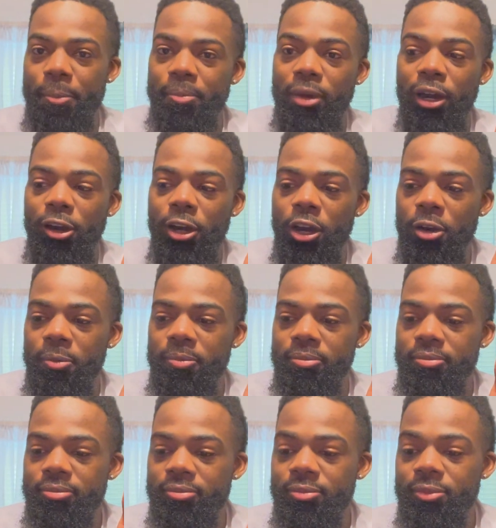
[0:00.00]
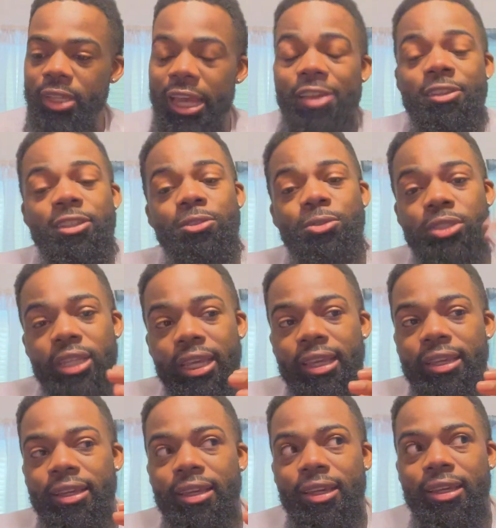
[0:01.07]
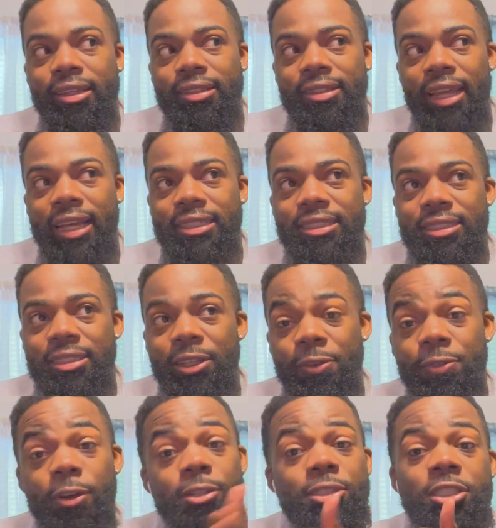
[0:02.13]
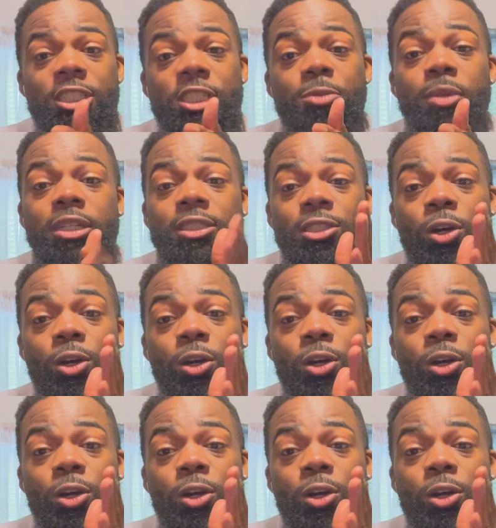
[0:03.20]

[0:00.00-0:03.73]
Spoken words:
as you see, that's the first 6 months.